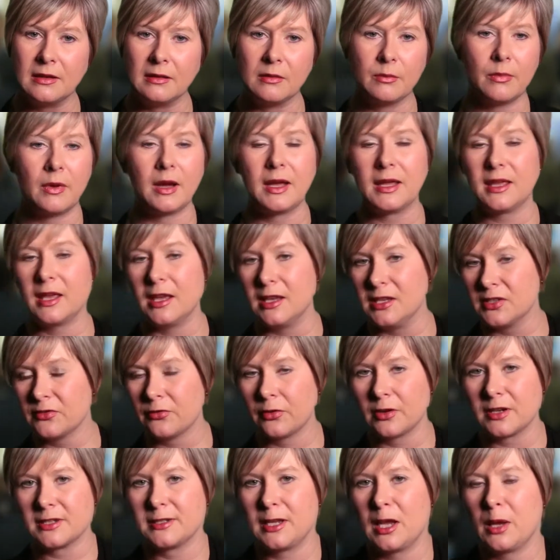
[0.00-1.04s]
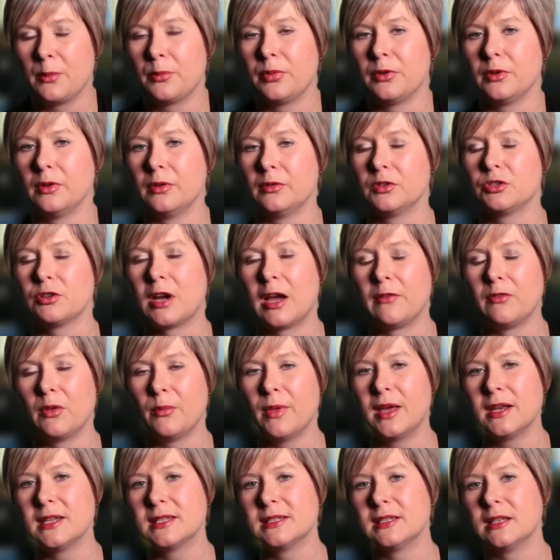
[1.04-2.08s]
in my case, for example, travel
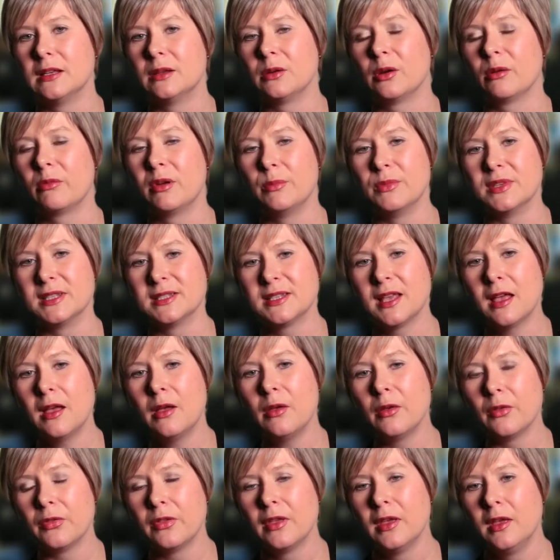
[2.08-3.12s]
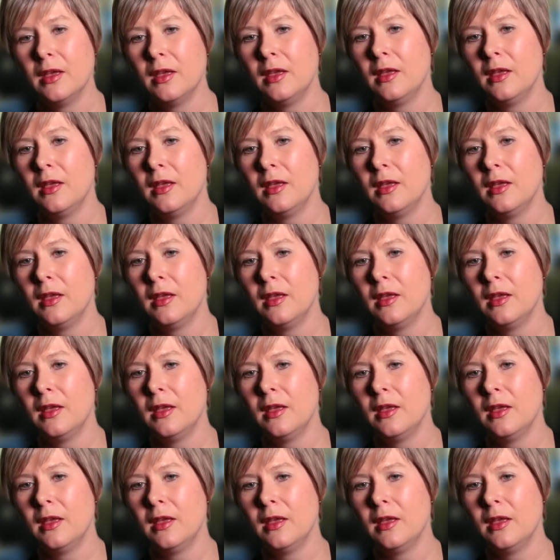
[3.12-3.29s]
medicine or women's health,